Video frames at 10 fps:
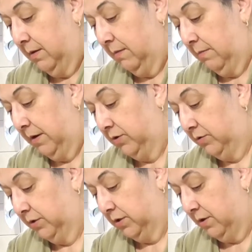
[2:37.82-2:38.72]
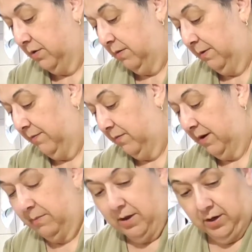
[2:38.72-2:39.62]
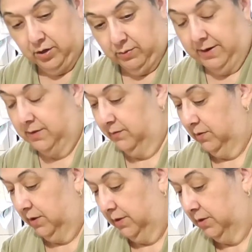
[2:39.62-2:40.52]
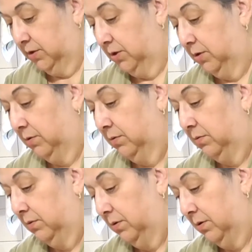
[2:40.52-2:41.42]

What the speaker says: Make sure it's on there before I transfer this to